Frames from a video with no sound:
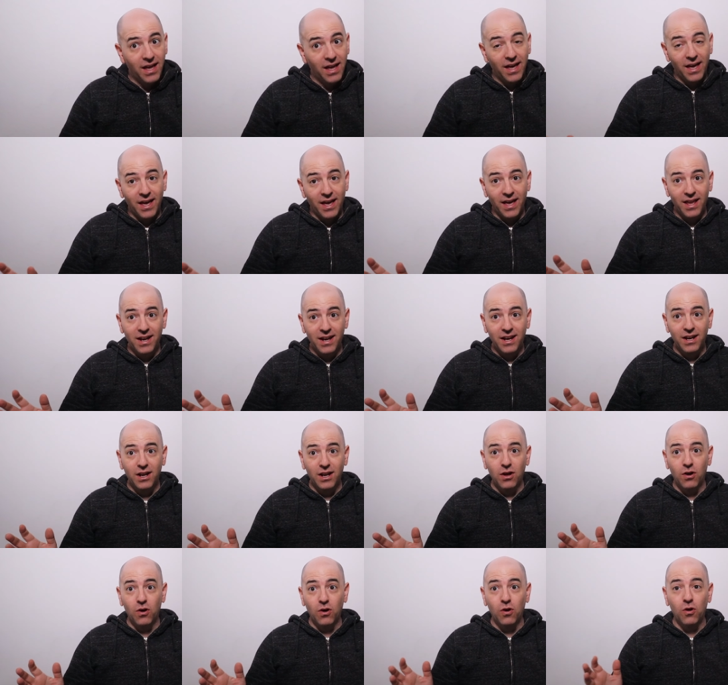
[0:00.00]

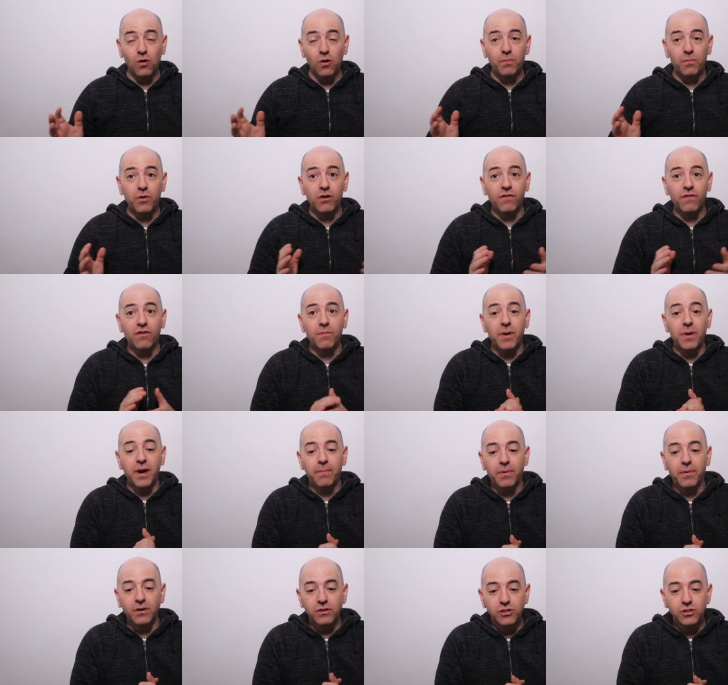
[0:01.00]
Hello, beautiful
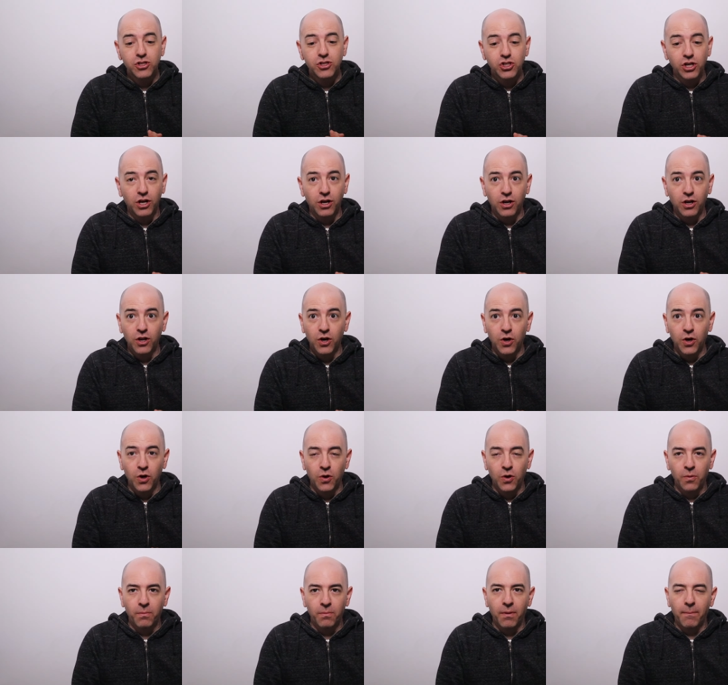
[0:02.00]
people.
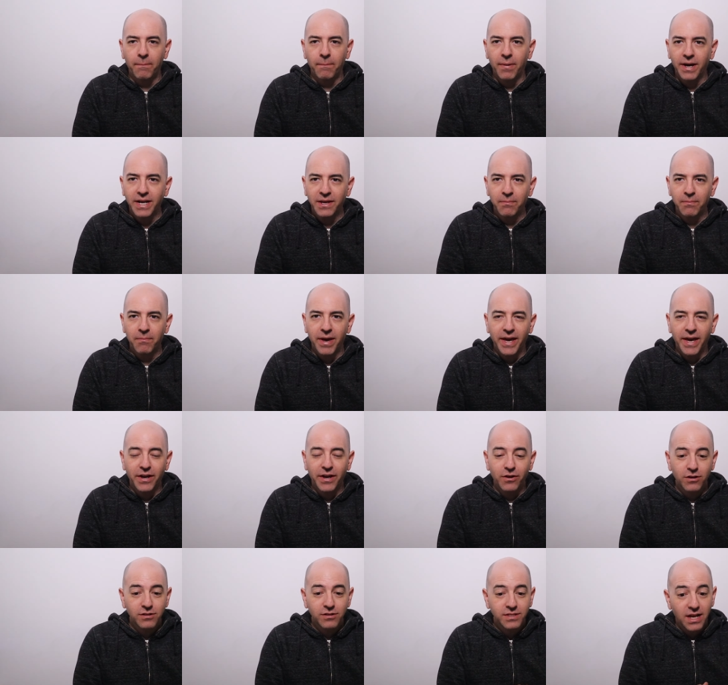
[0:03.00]
Shalom, money
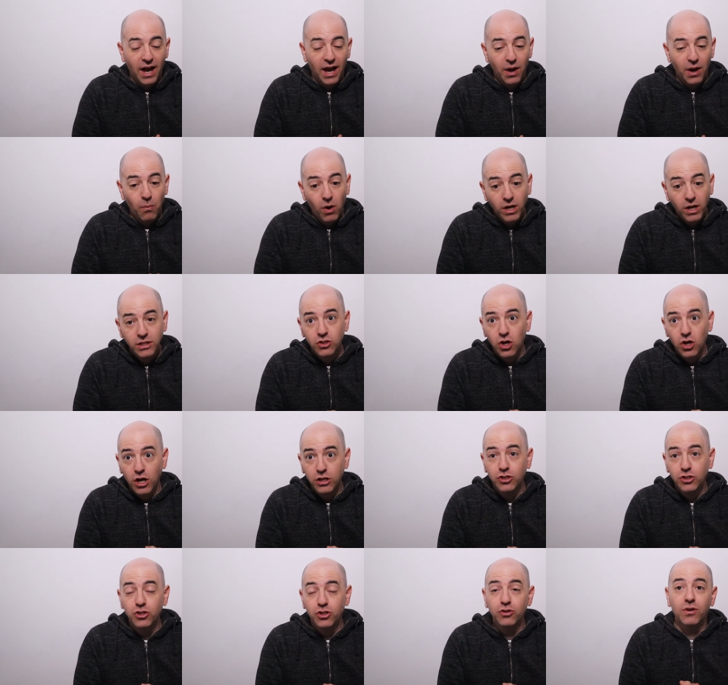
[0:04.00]
makers. I want to
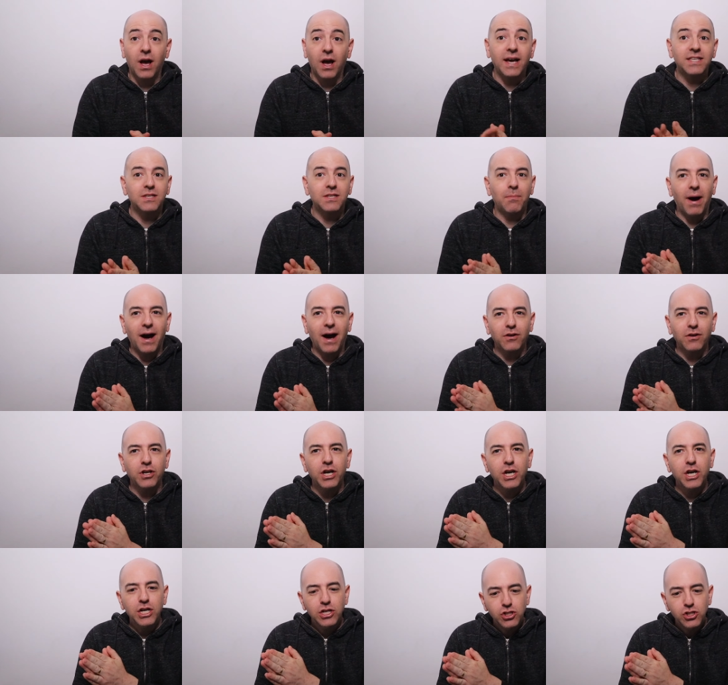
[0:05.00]
talk to you guys about
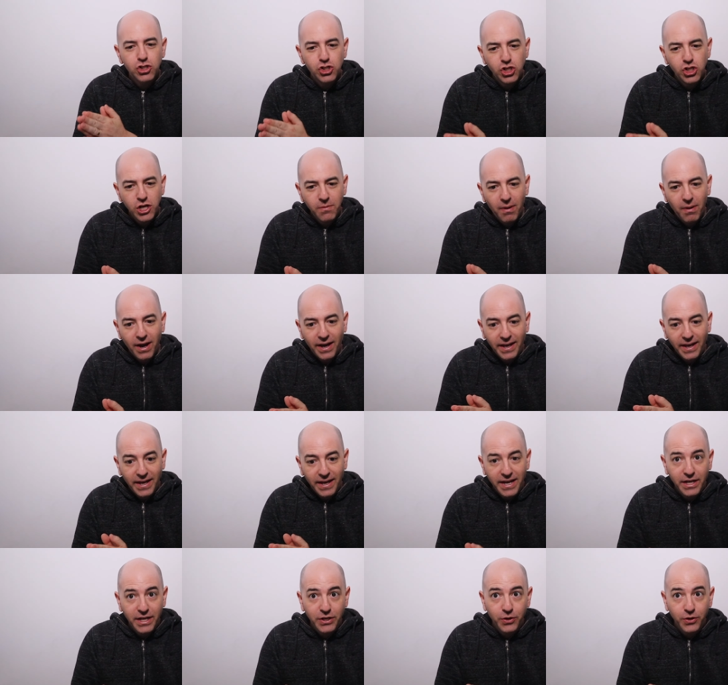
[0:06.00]
Shiba
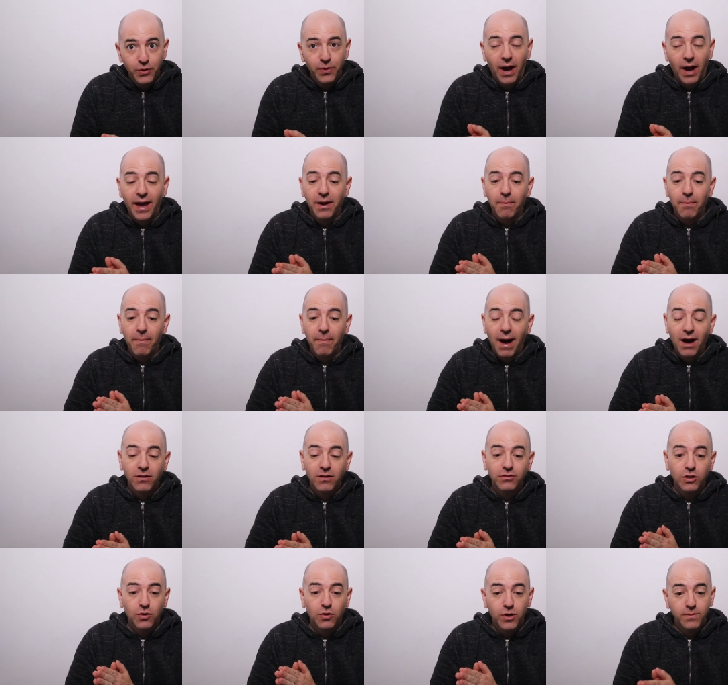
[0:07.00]
Inu and about
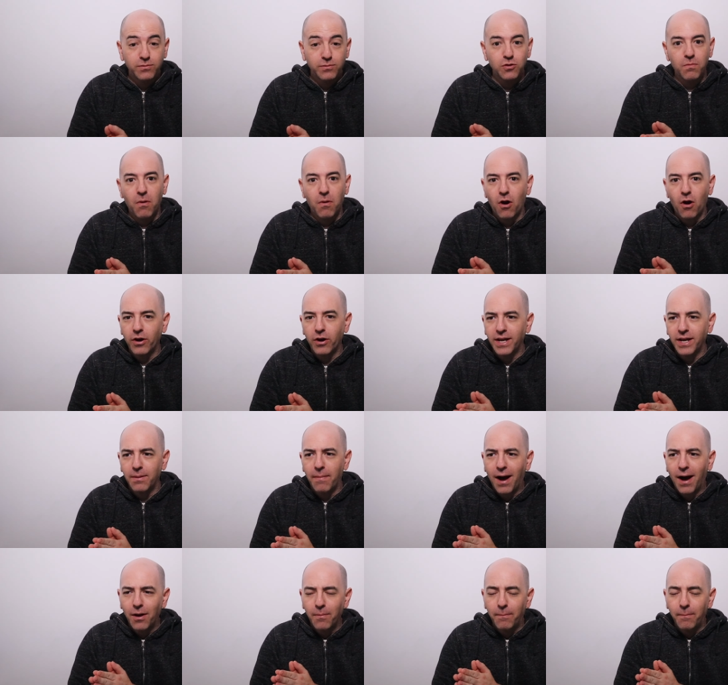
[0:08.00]
the crypto market,
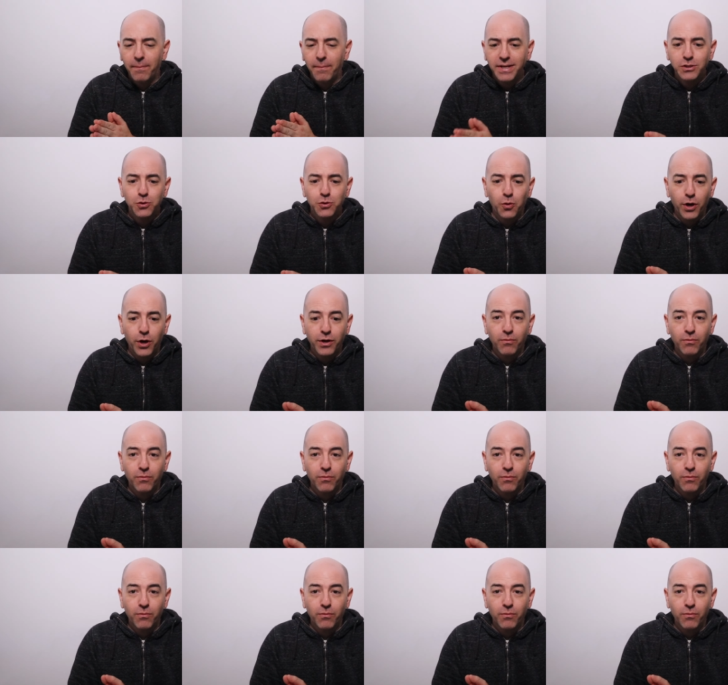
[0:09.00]
about Bitcoin.